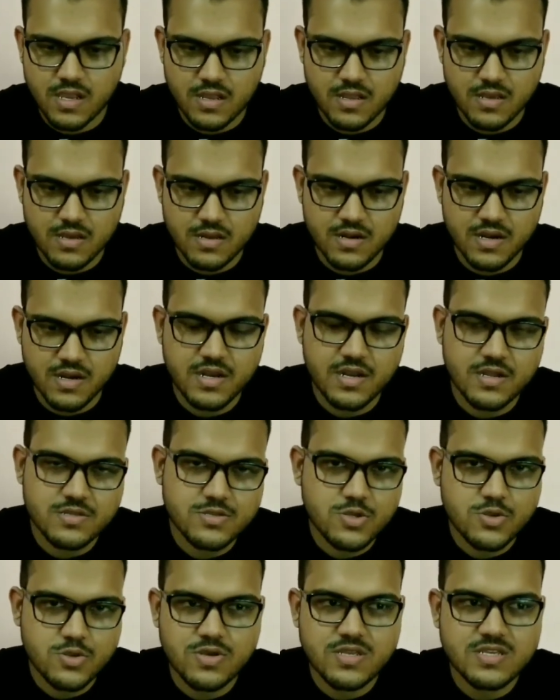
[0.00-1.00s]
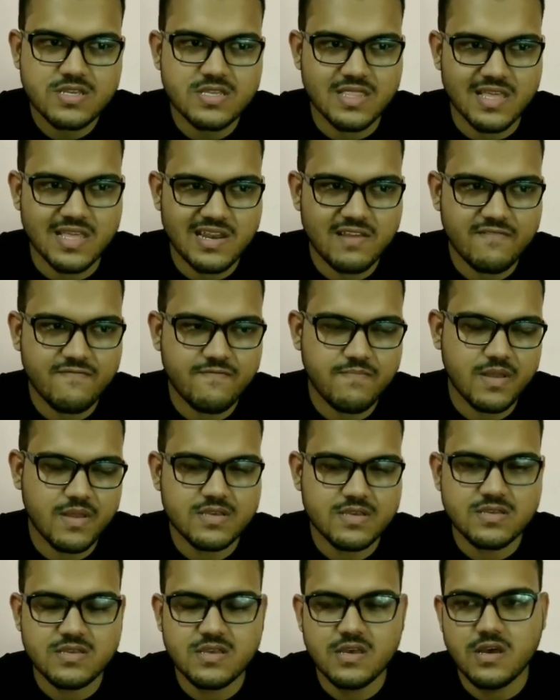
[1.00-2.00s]
returns to his native
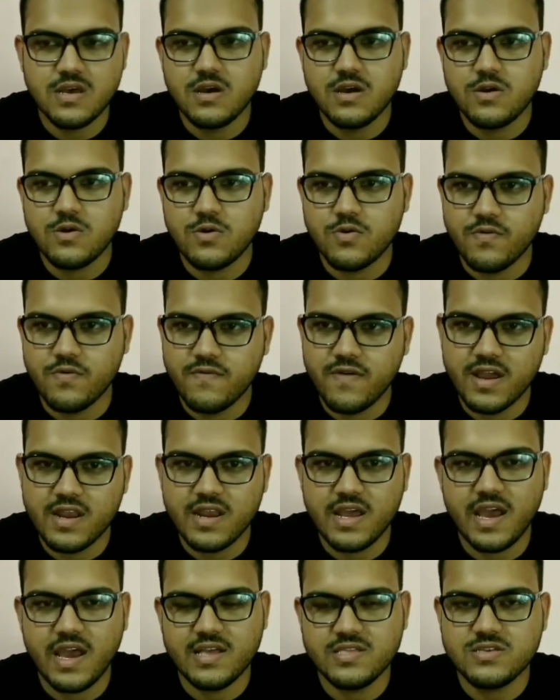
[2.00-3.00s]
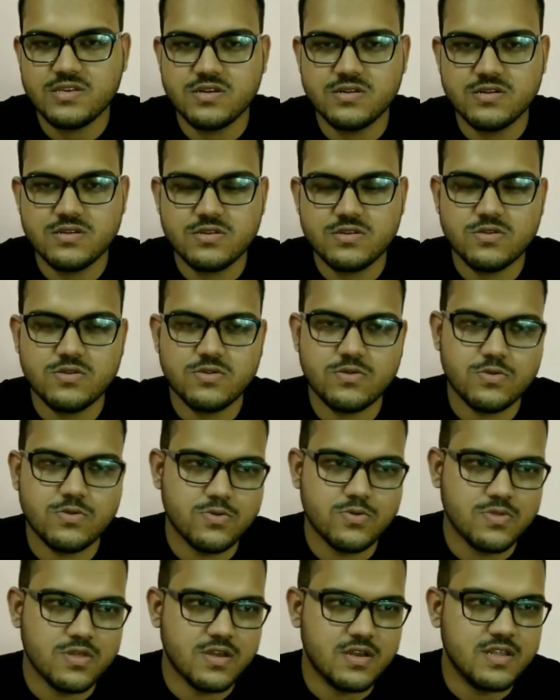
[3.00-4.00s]
place to find answers to
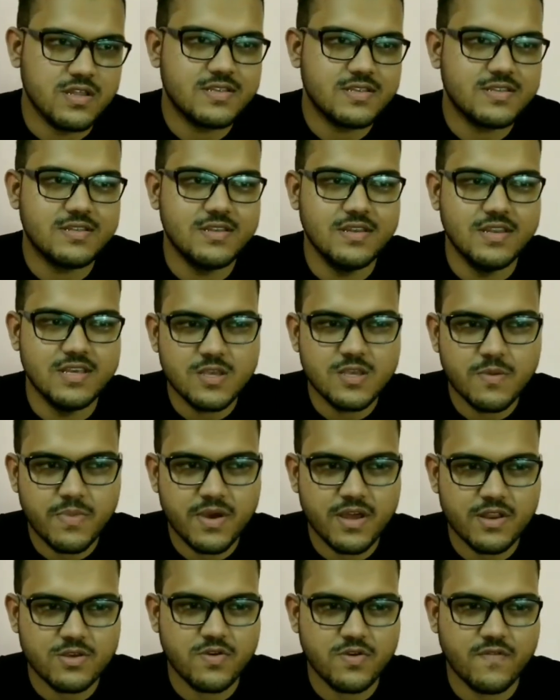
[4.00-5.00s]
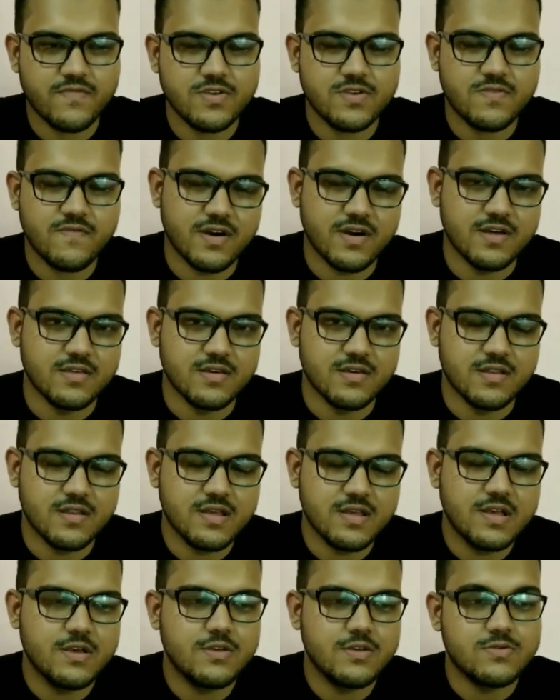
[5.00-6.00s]
the disappearance of his father.
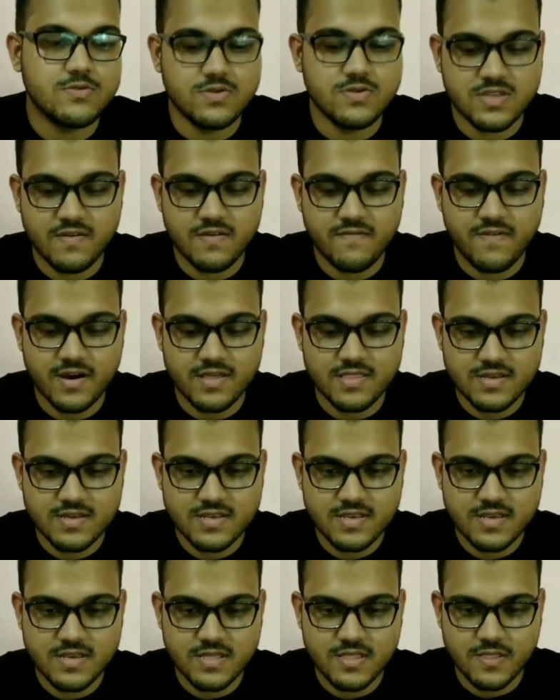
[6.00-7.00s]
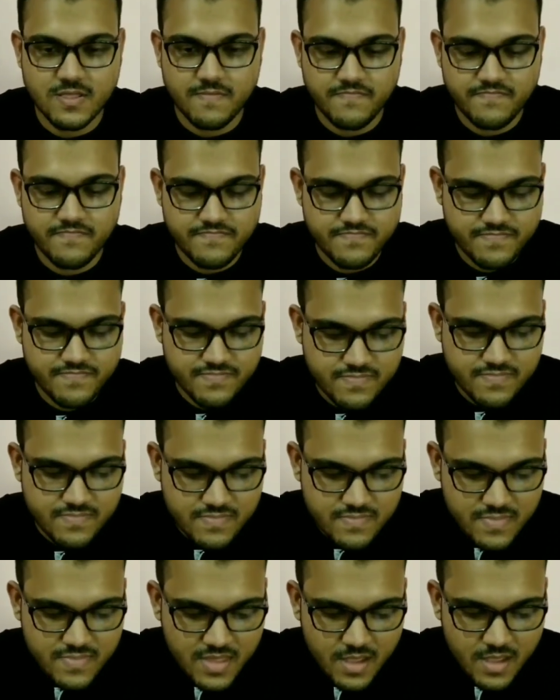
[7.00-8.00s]
So it's a father-son
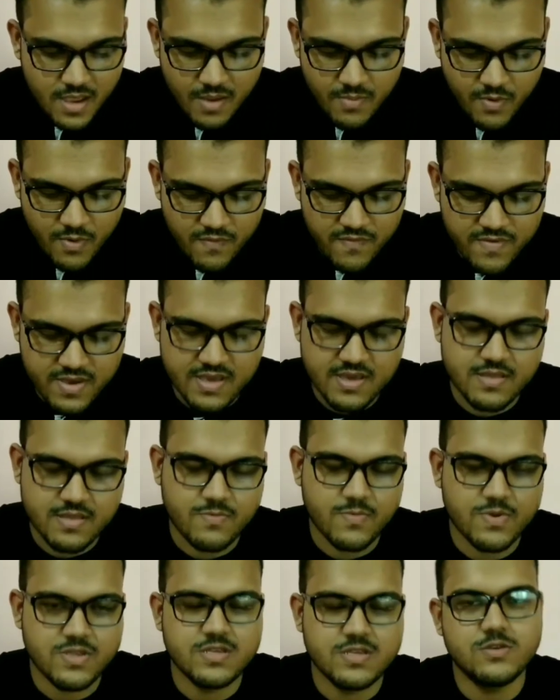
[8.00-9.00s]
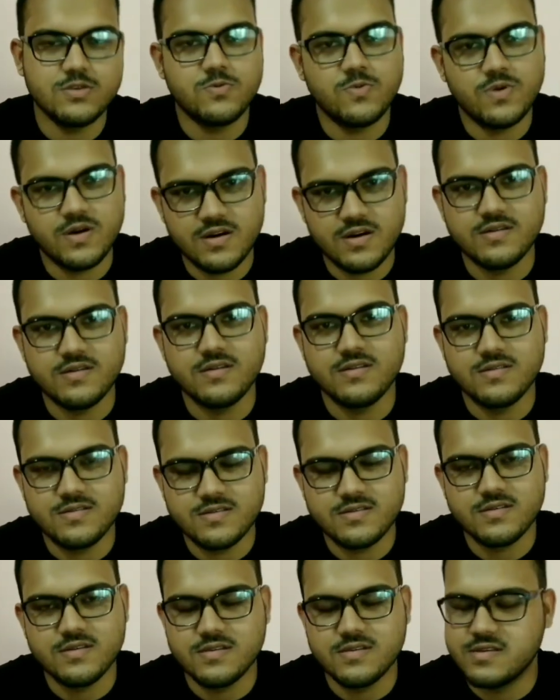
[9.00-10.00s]
movie, and which is why
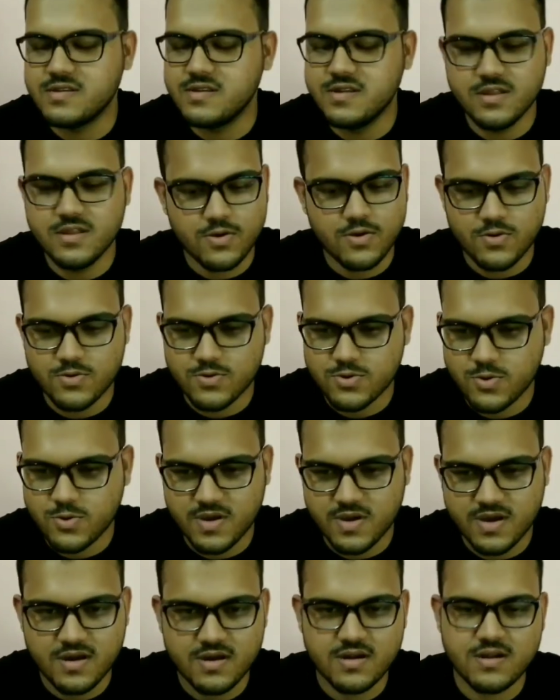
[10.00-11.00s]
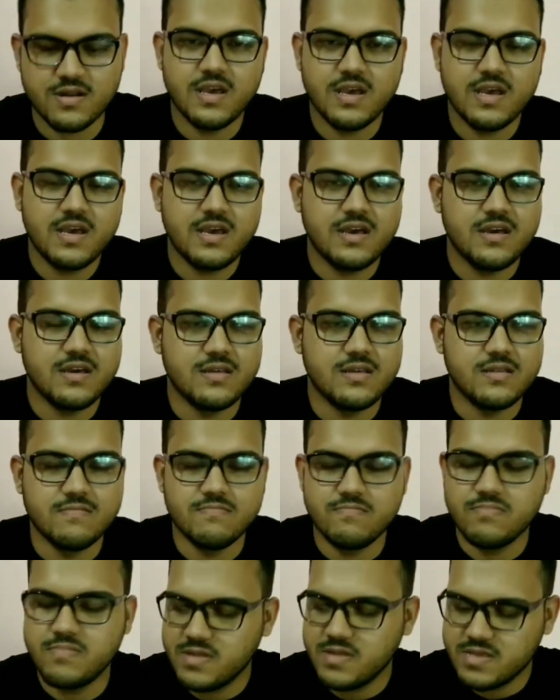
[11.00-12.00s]
it's really close to my heart. And
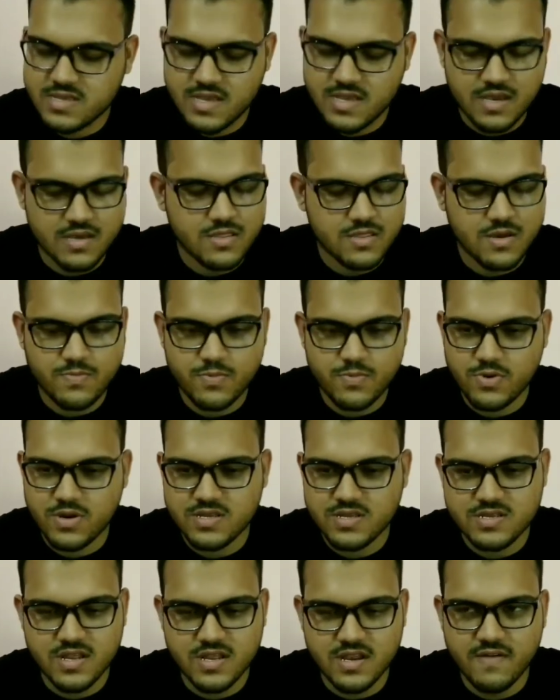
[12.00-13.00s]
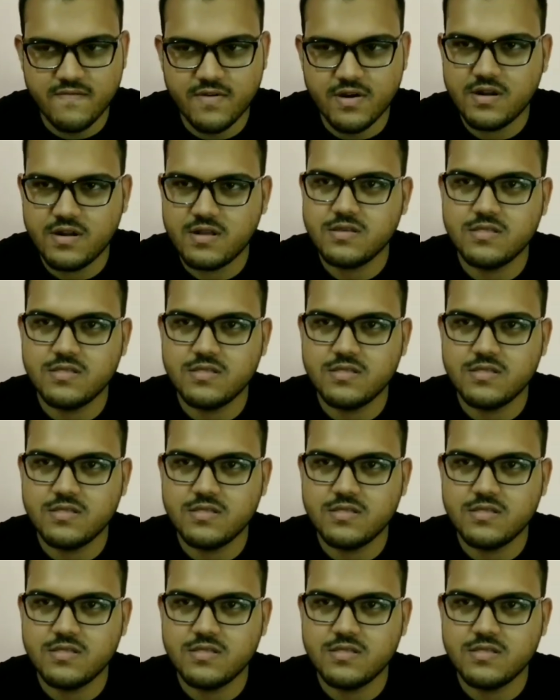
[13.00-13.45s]
Shahid Kapoor has delivered